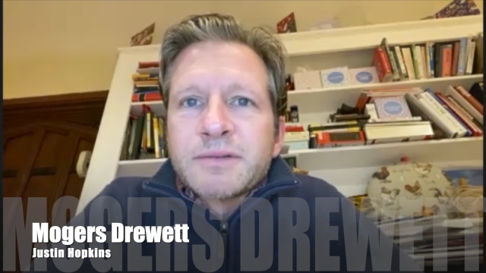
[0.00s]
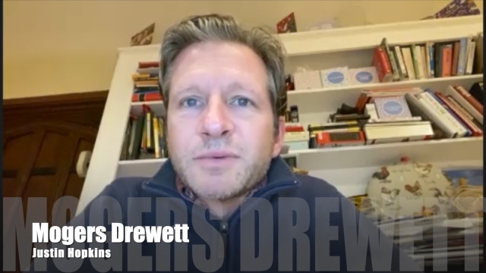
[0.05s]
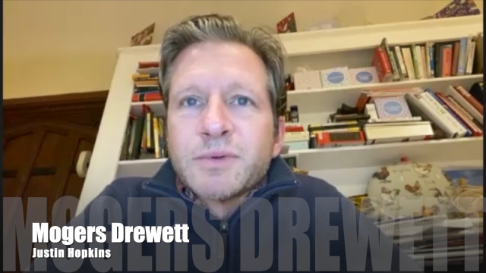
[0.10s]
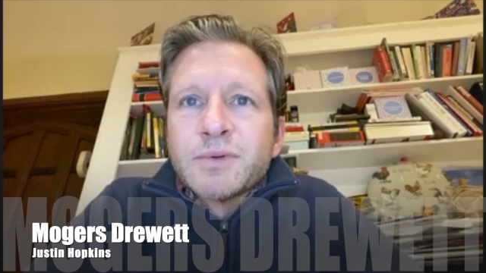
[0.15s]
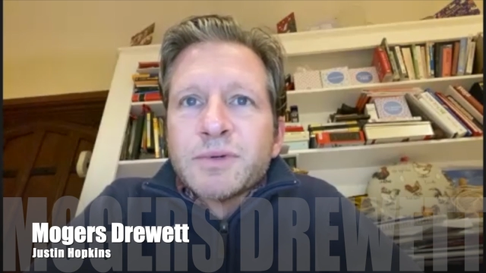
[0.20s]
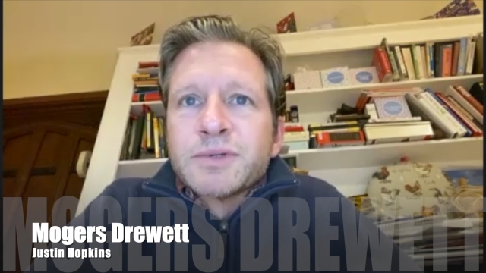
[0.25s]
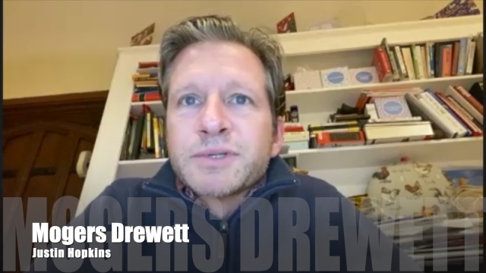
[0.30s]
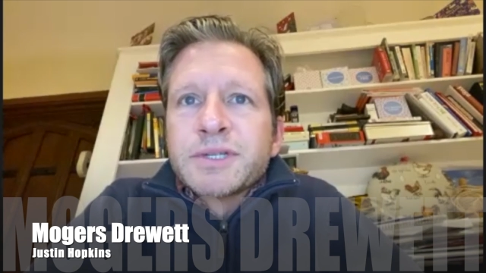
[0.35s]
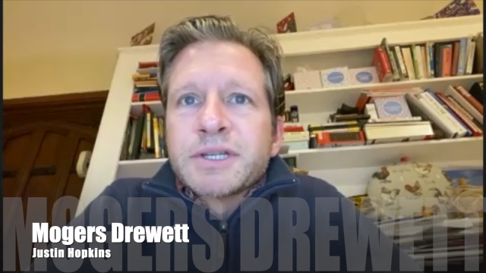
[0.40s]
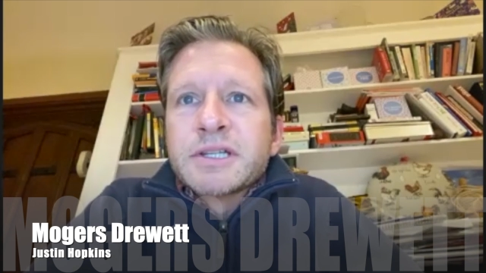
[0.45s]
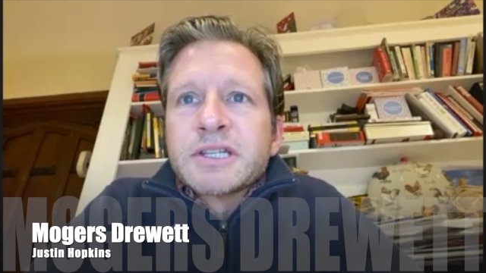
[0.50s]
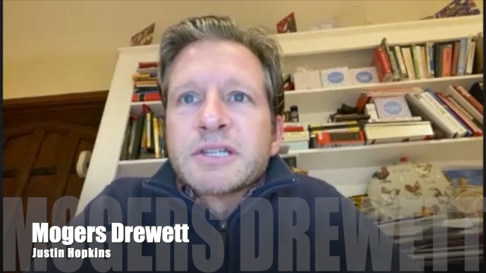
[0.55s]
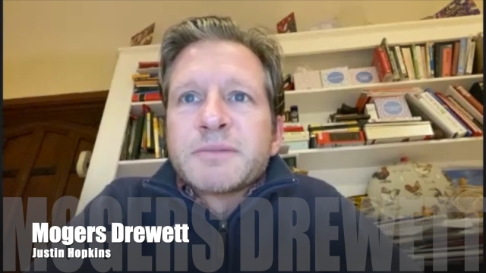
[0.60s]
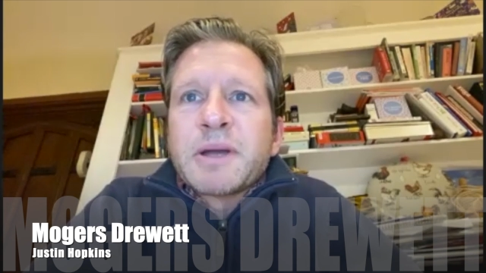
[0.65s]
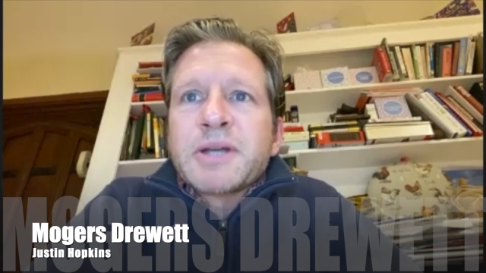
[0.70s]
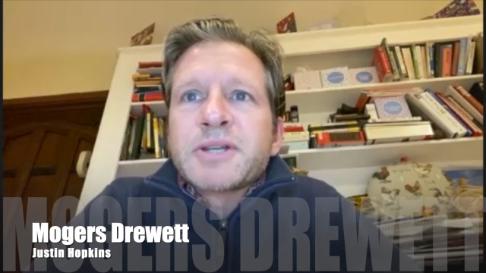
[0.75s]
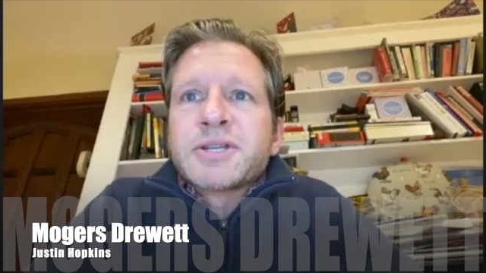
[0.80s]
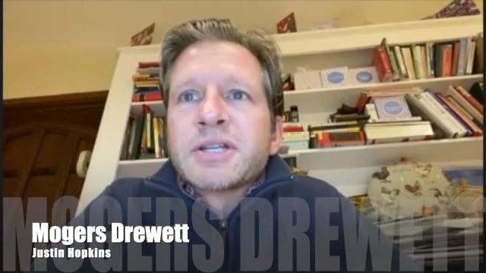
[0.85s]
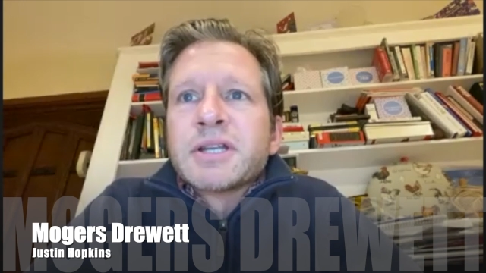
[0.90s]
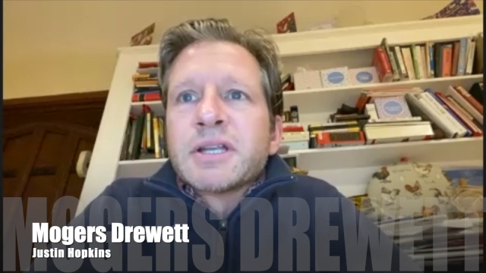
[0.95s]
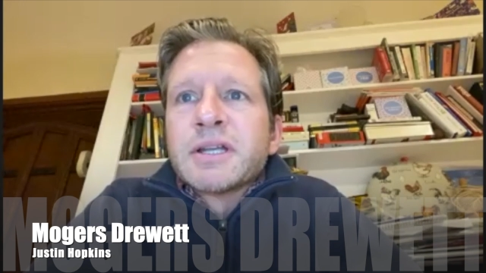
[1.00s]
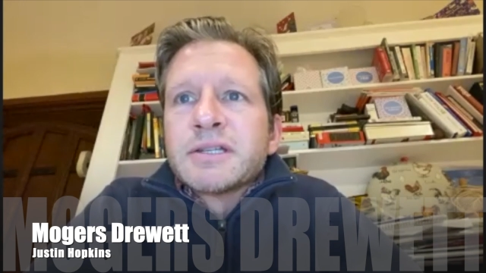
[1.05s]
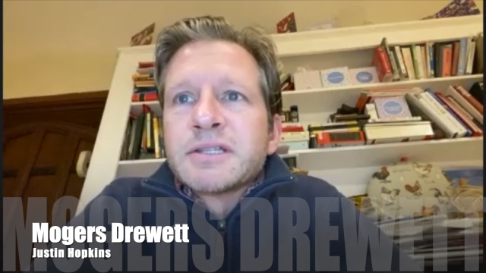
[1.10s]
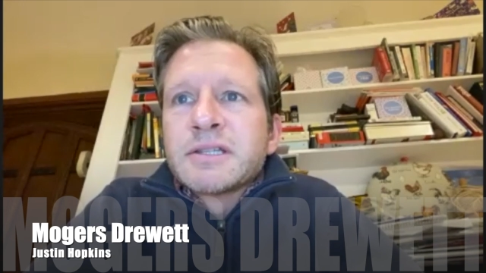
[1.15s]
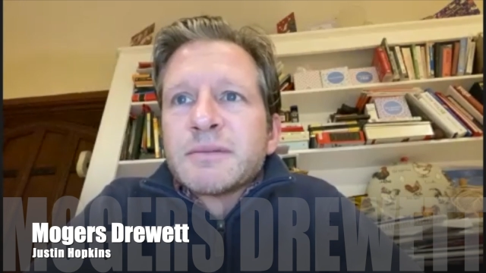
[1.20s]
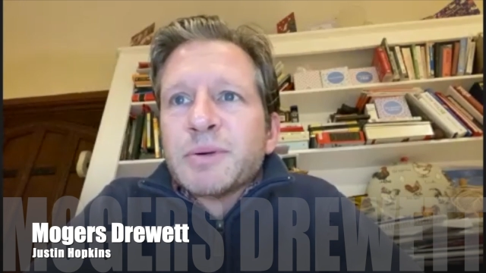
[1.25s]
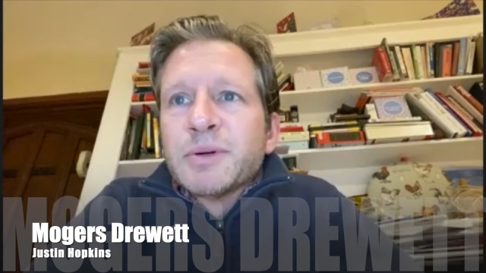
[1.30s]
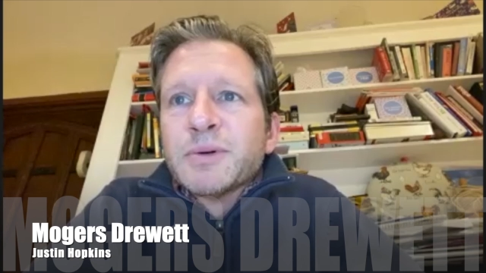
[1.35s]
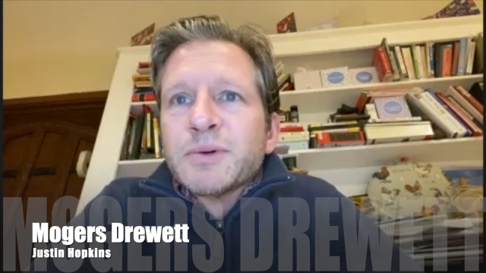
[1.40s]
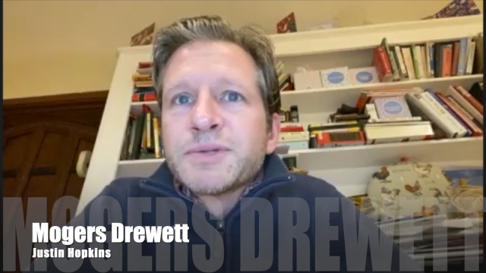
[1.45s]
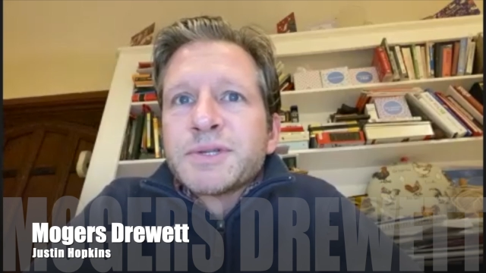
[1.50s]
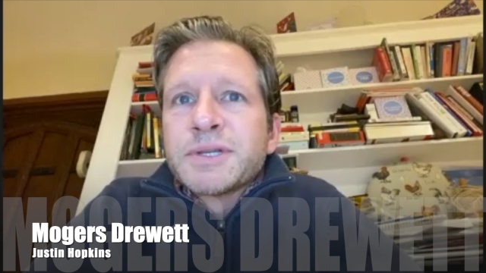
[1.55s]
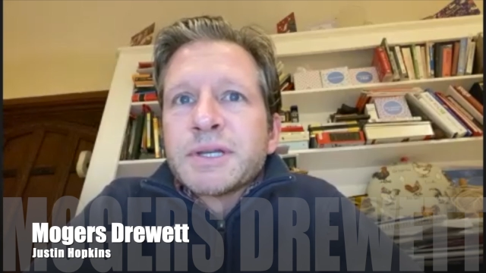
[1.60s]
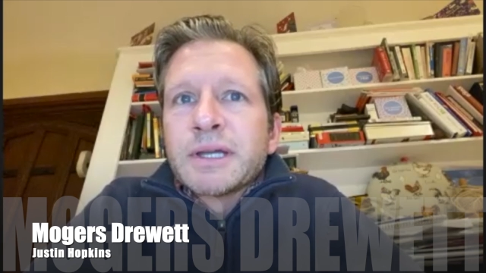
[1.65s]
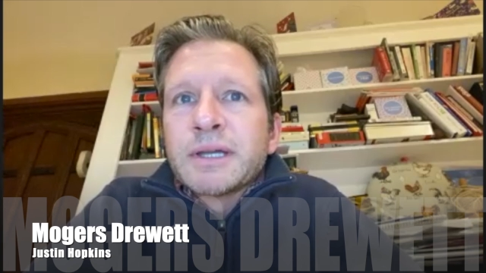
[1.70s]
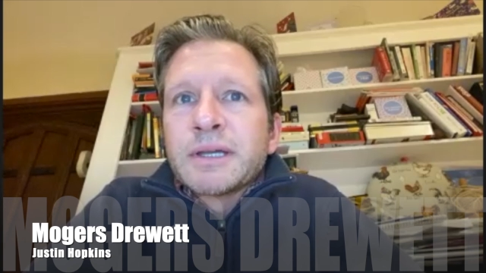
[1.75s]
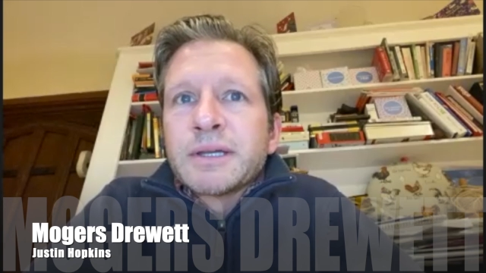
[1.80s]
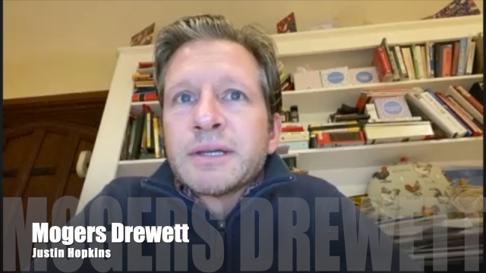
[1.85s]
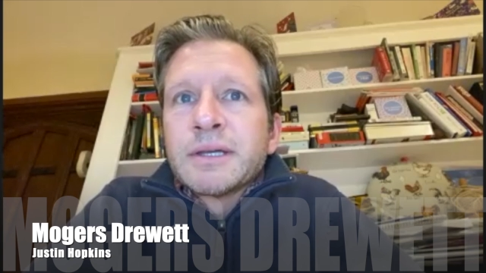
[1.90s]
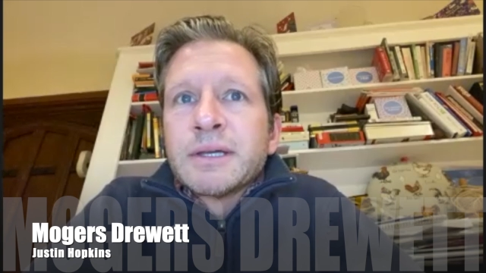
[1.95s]
awards, and especially
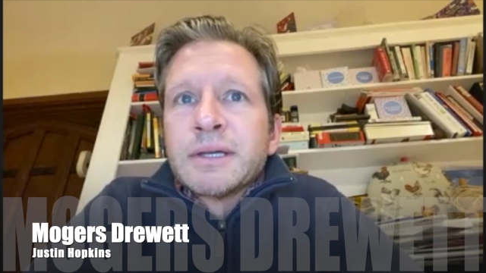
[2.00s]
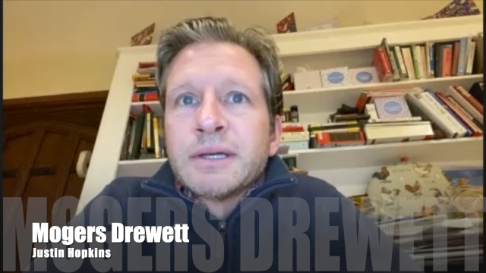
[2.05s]
supporting